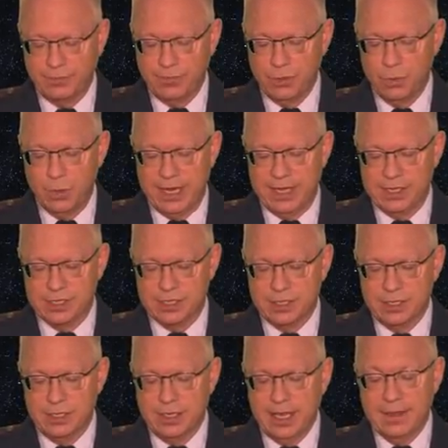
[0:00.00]
few weeks
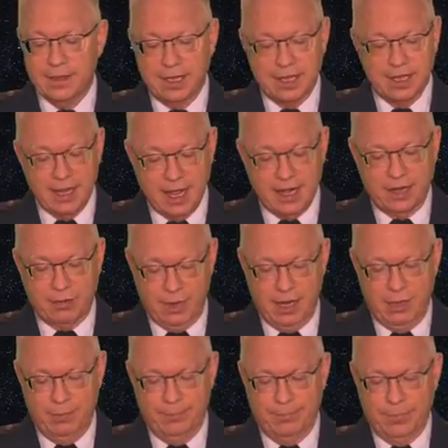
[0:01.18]
in the kinetic
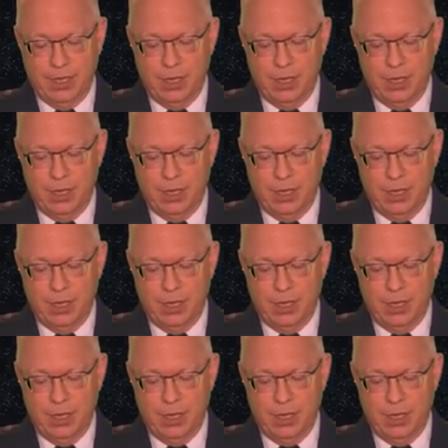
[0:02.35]
realm